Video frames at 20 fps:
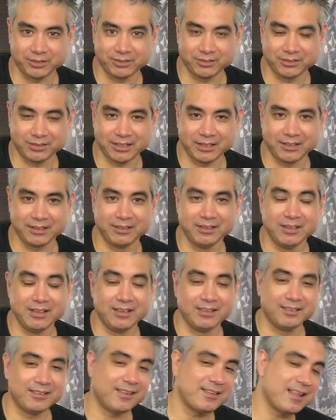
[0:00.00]
Okay,
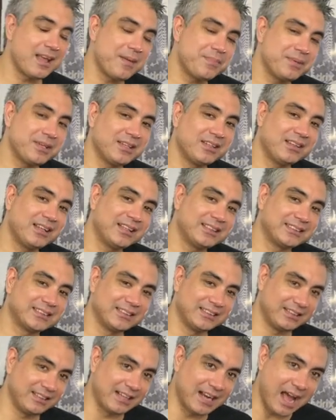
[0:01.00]
let that be a
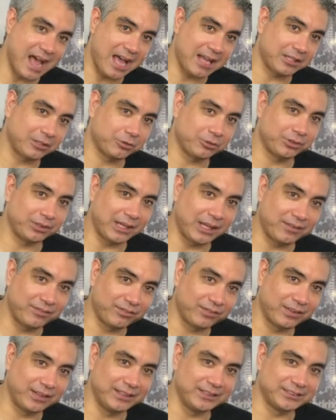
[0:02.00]
lesson in how to create
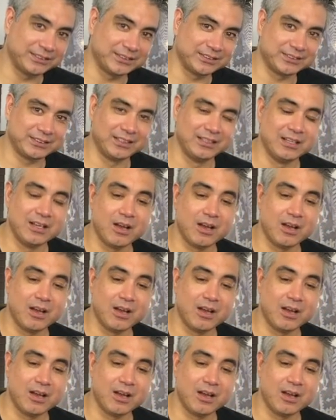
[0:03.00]
phrases.